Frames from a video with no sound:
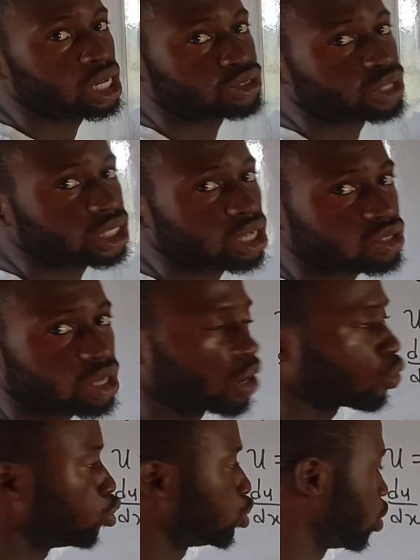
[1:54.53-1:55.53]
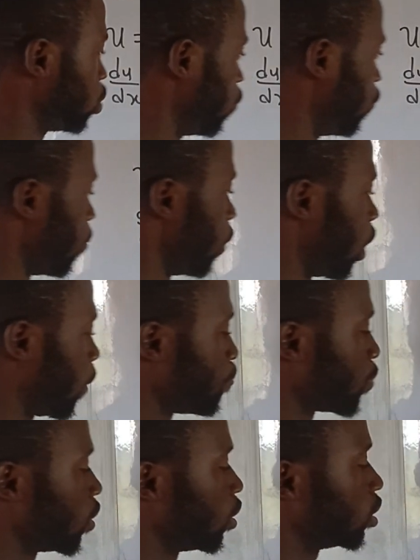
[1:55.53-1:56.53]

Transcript: let's write out our quotient rule formula.